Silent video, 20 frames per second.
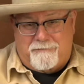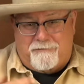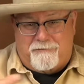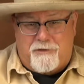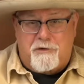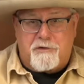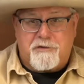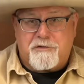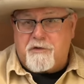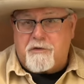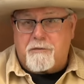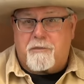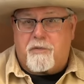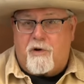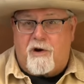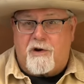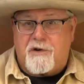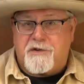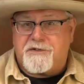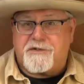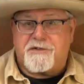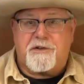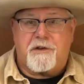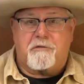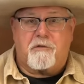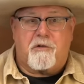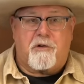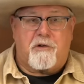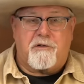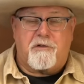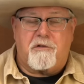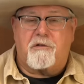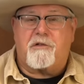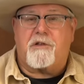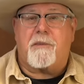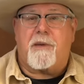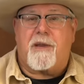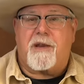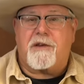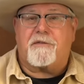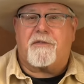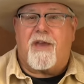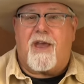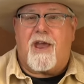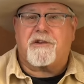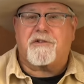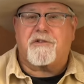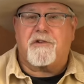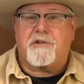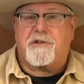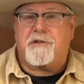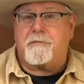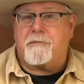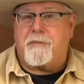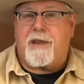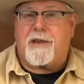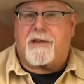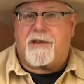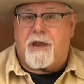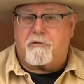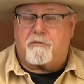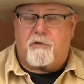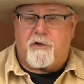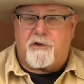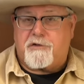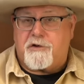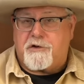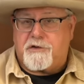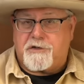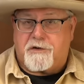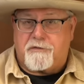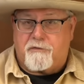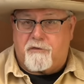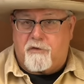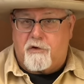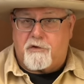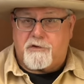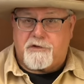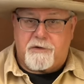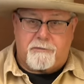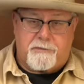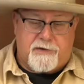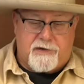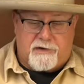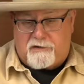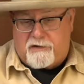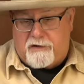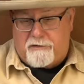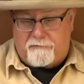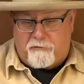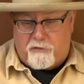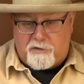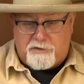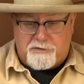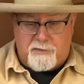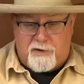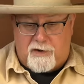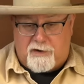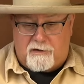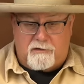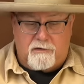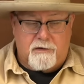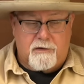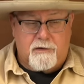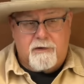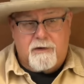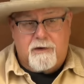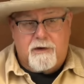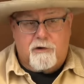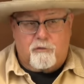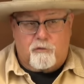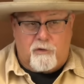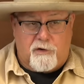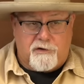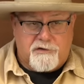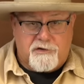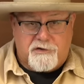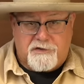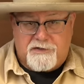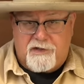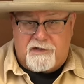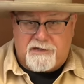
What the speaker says: those were the parts that were newly manufactured to make a Richards conversion, particularly first model Richards.